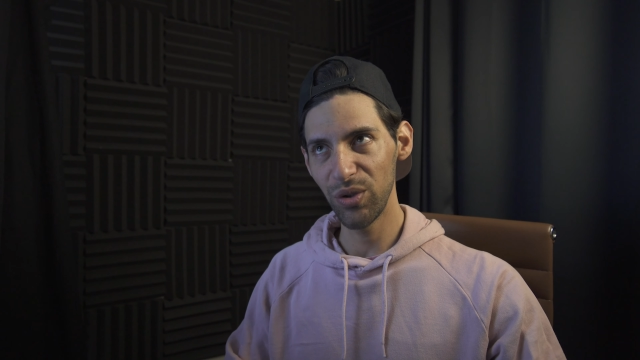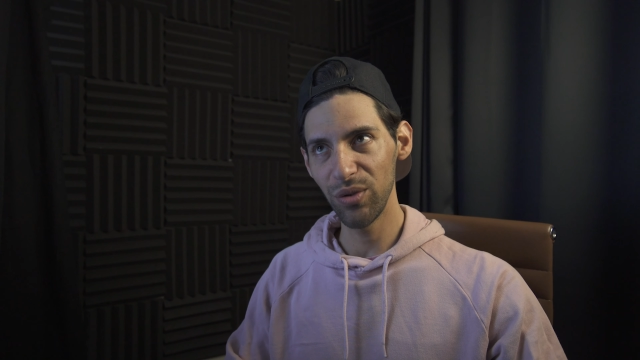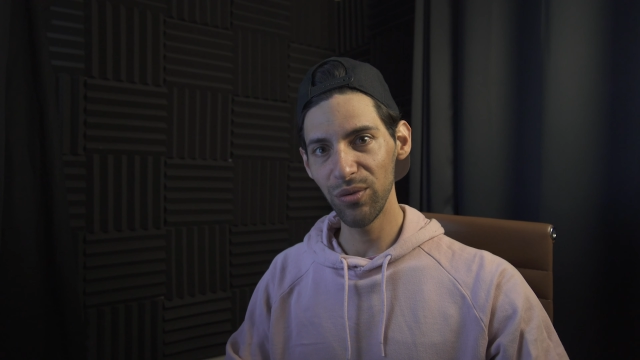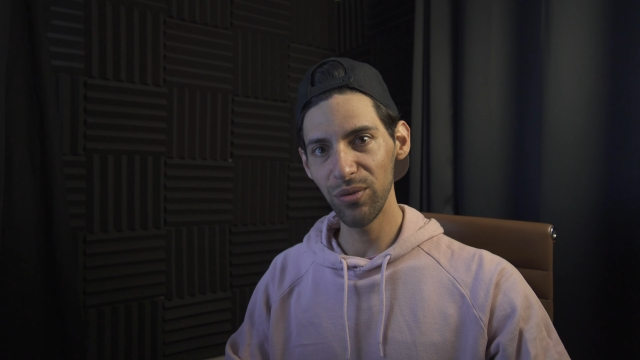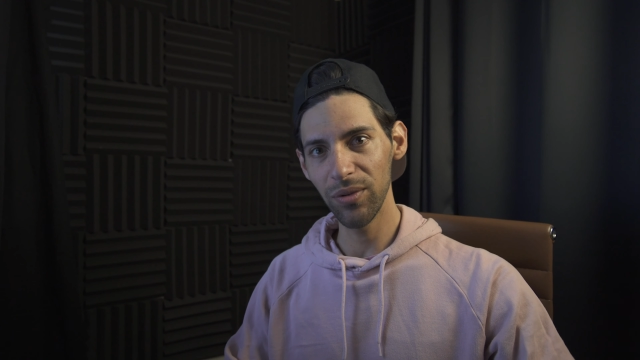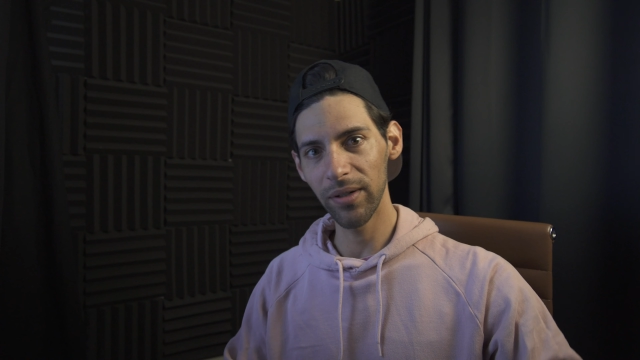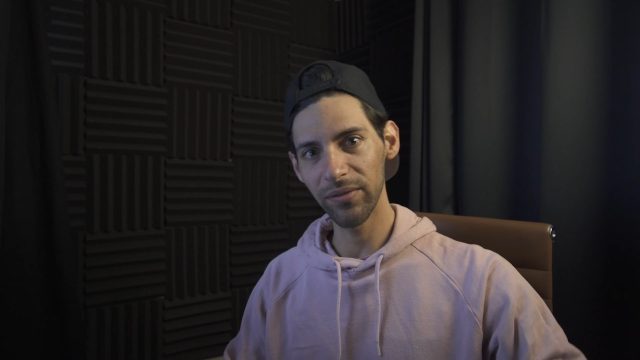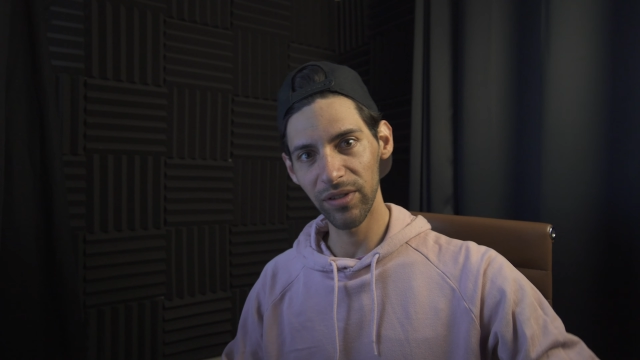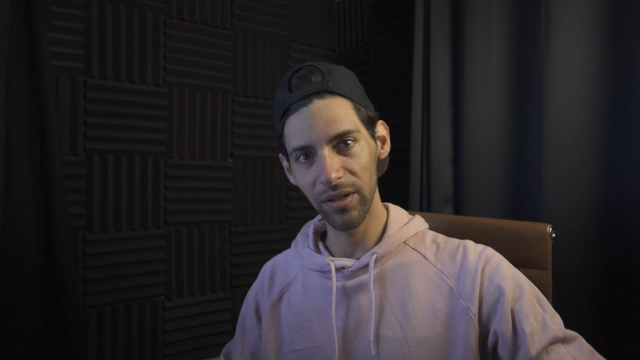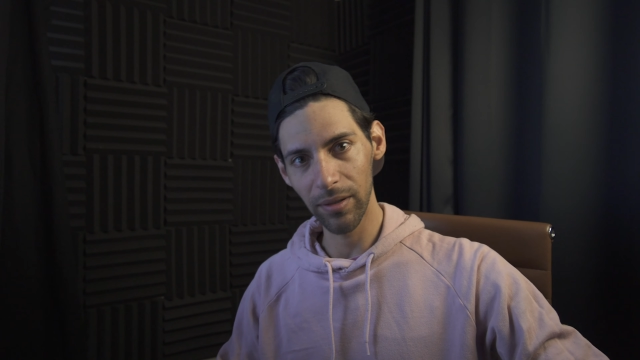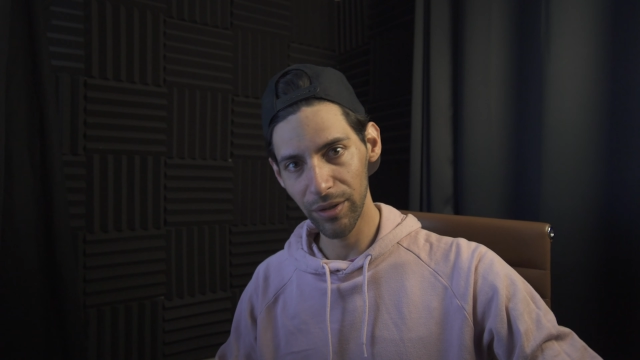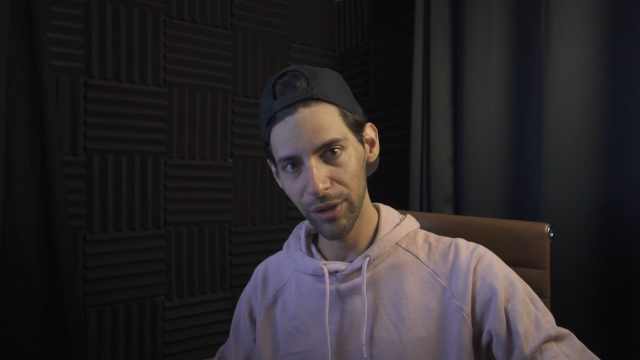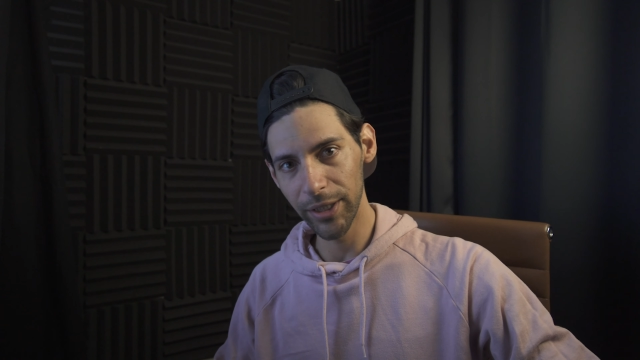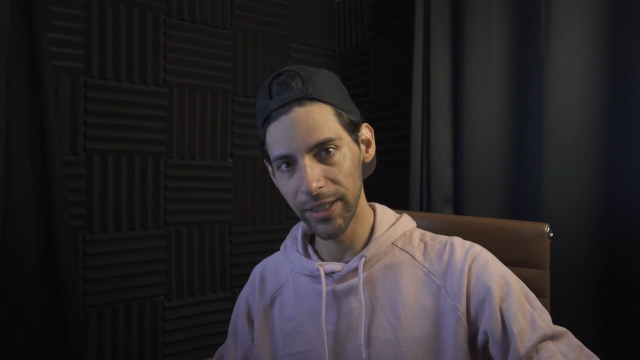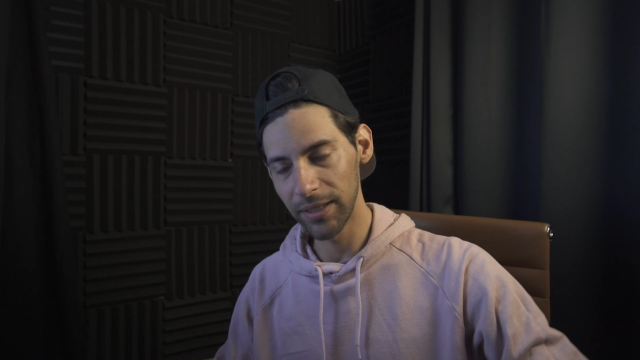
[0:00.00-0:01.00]
2 of the
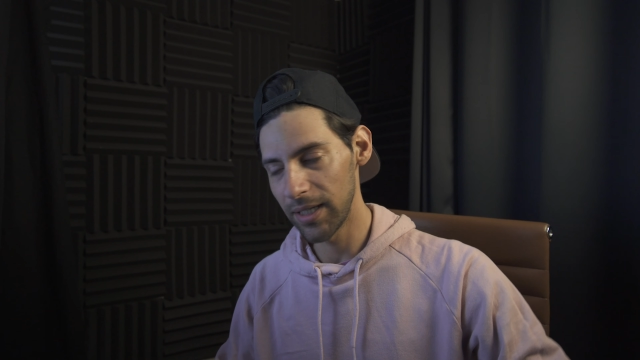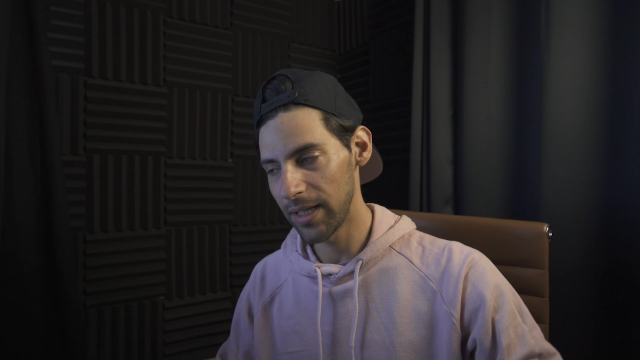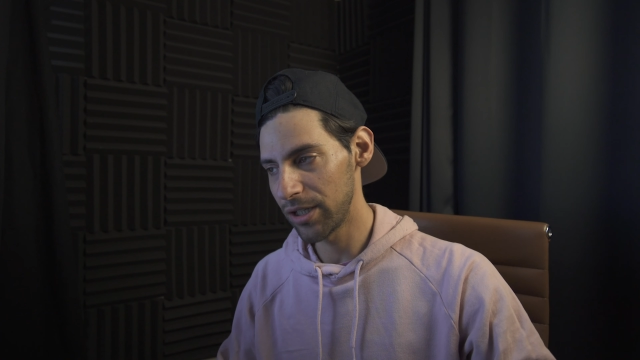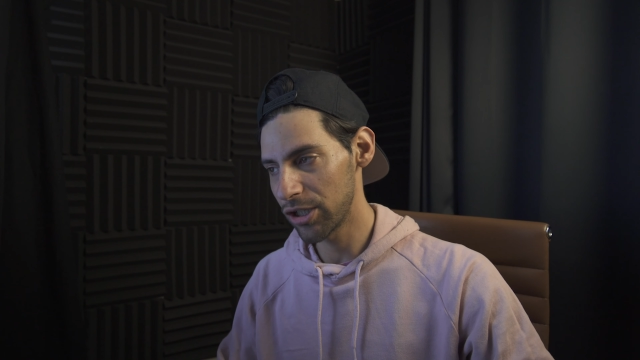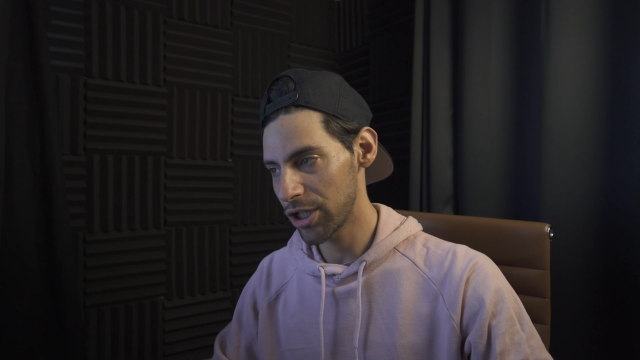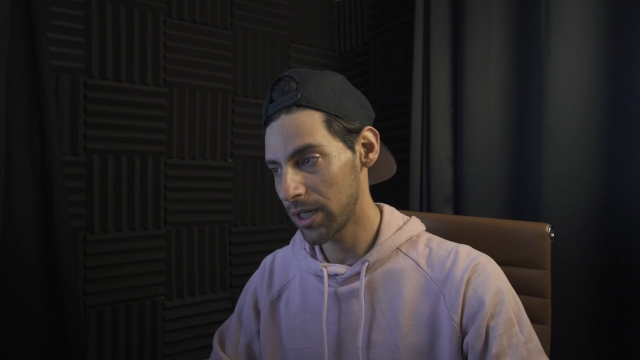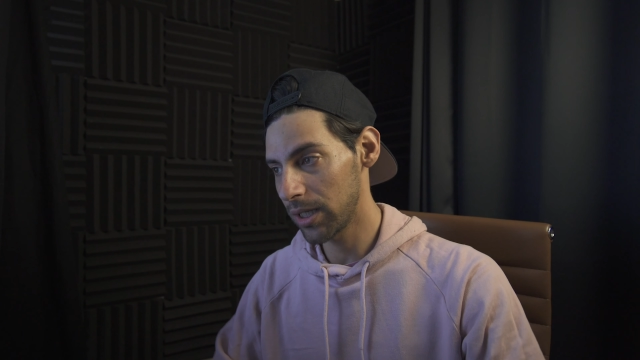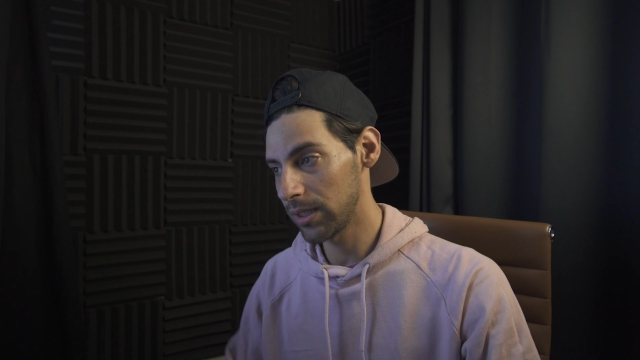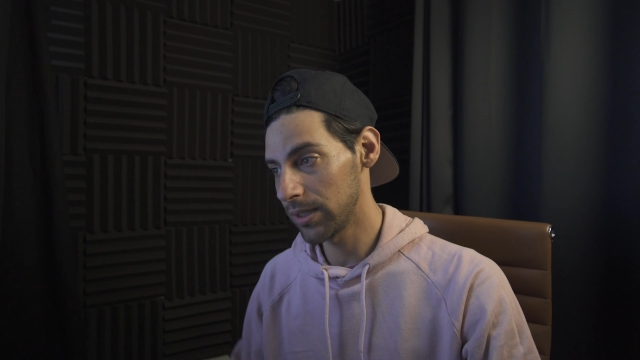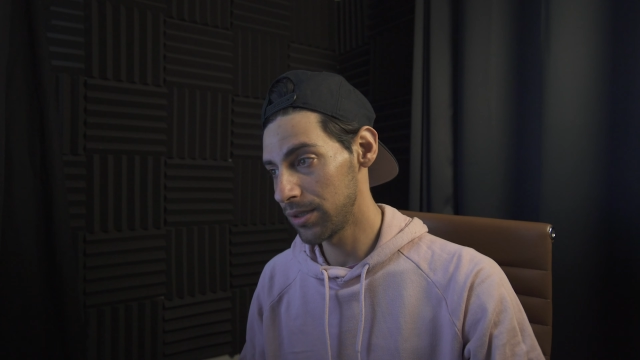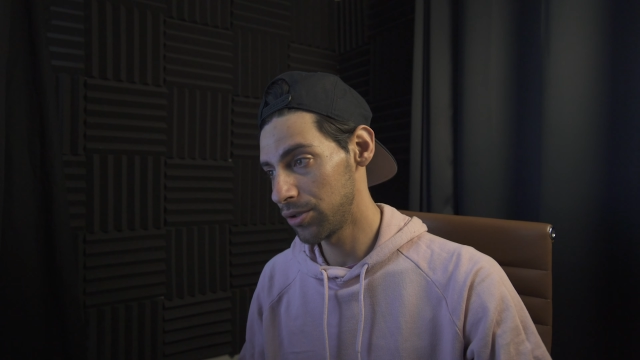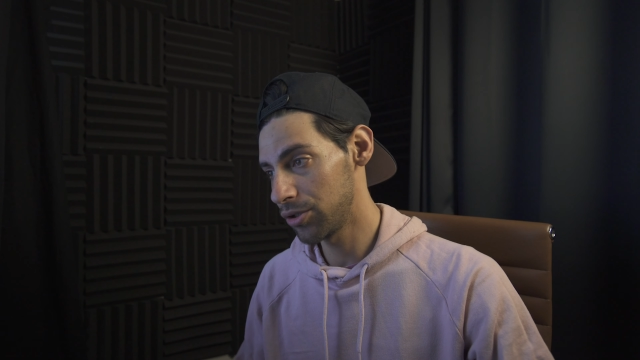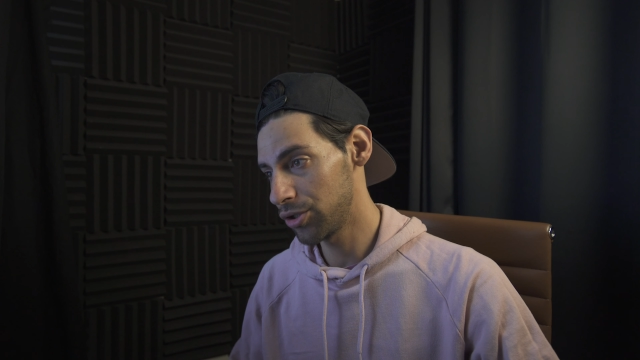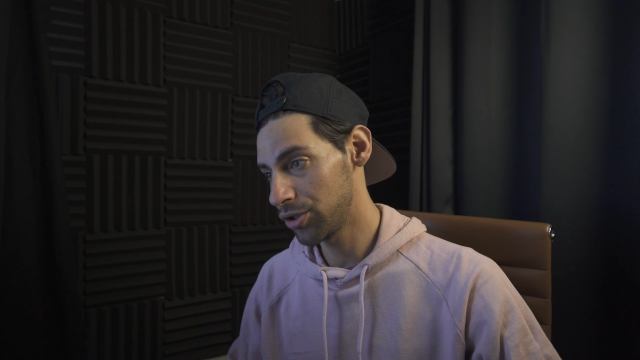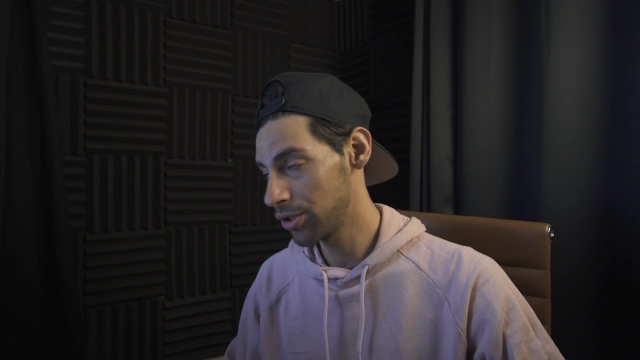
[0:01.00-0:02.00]
30-day
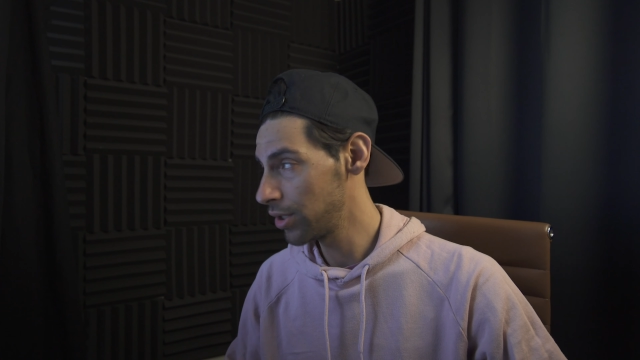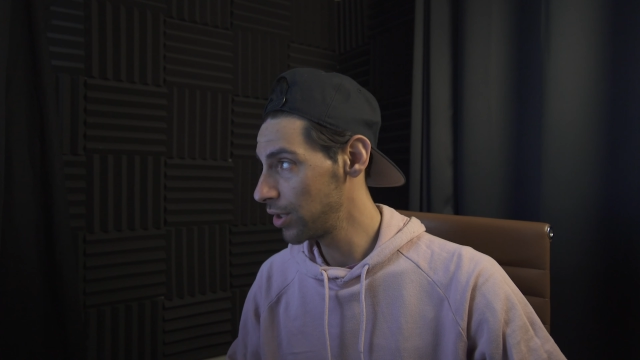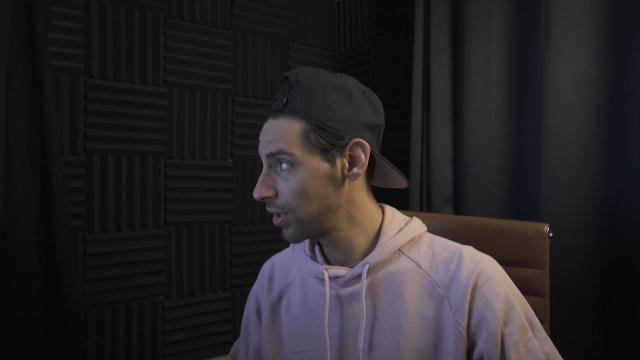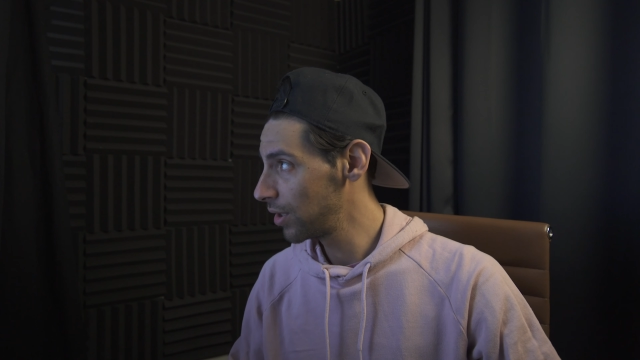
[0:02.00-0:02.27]
challenge.